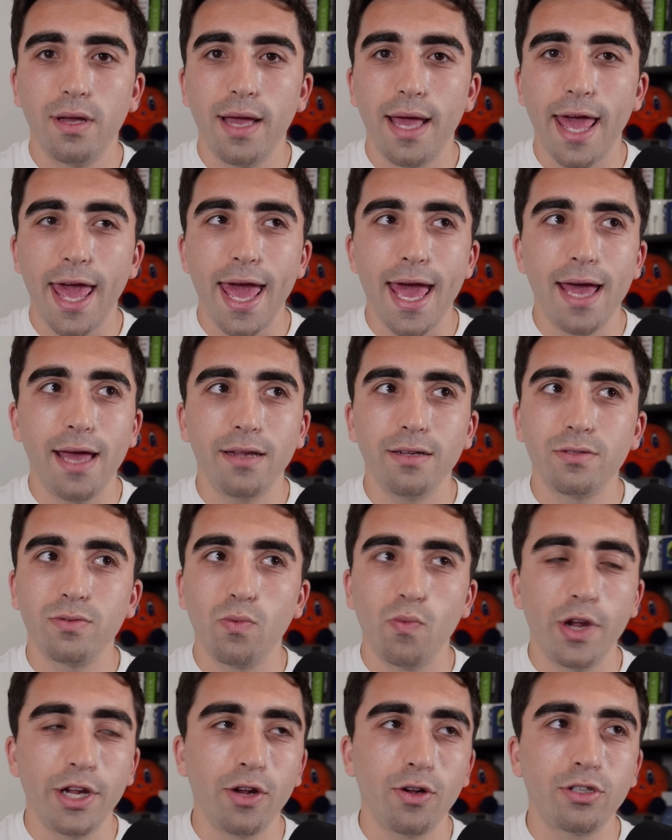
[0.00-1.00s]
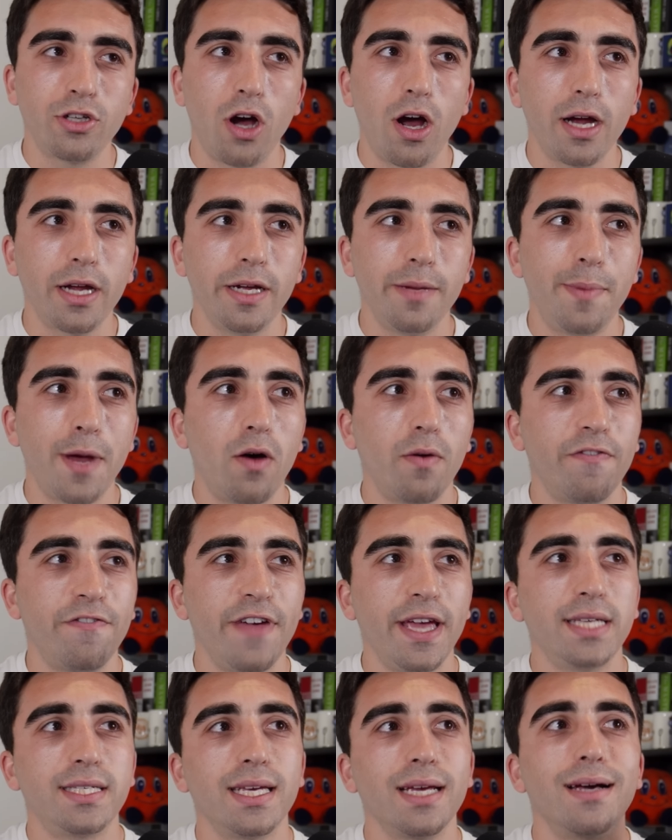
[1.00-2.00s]
And when you're talking about
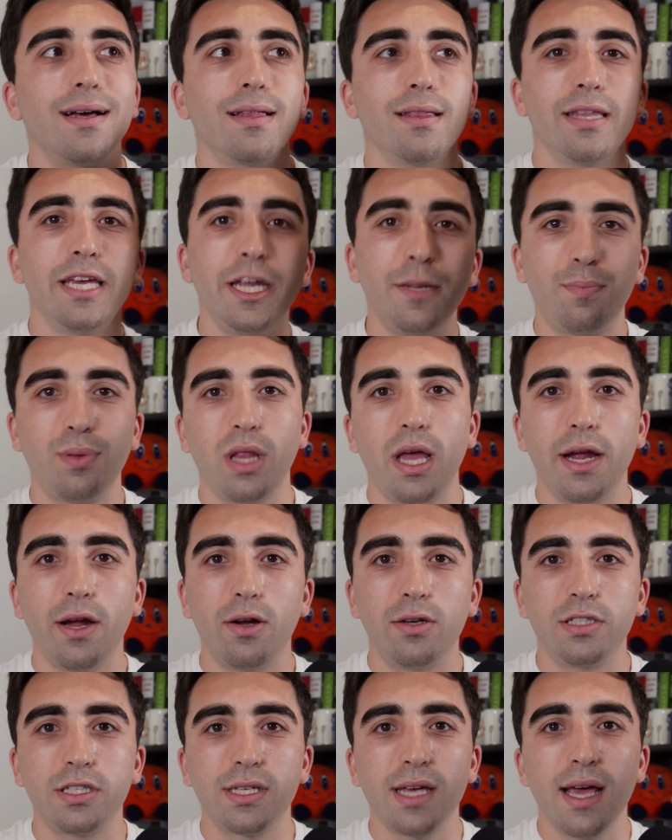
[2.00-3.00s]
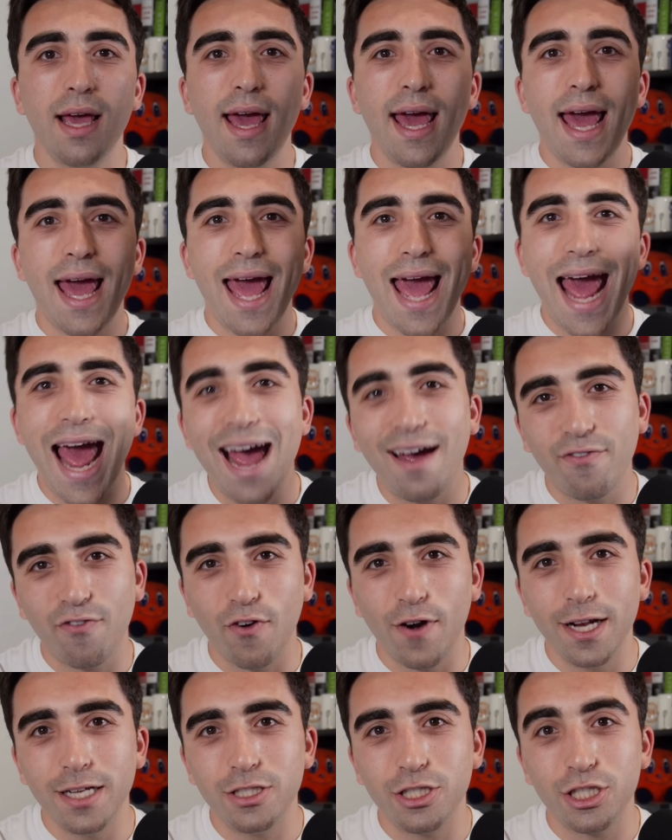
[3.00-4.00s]
facing elite players,
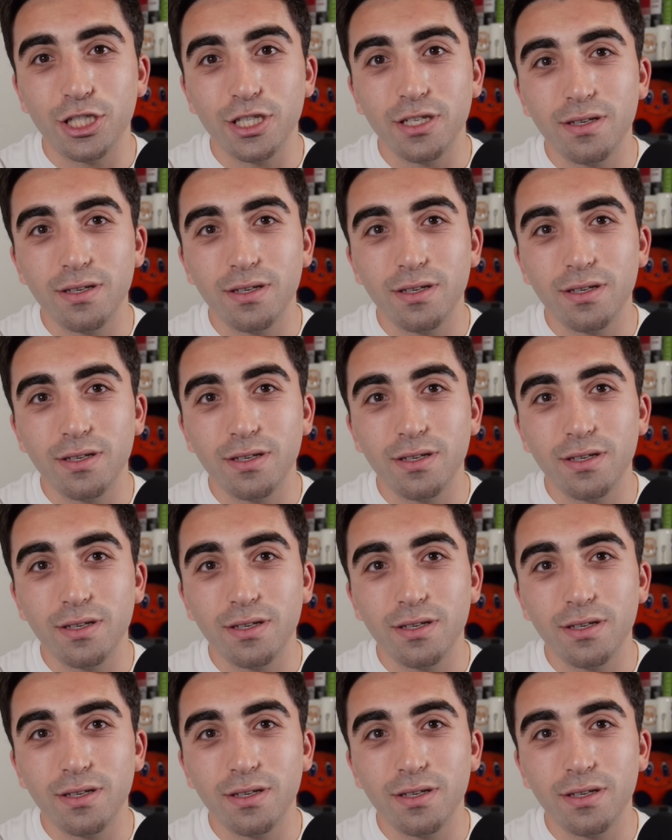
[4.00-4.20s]
average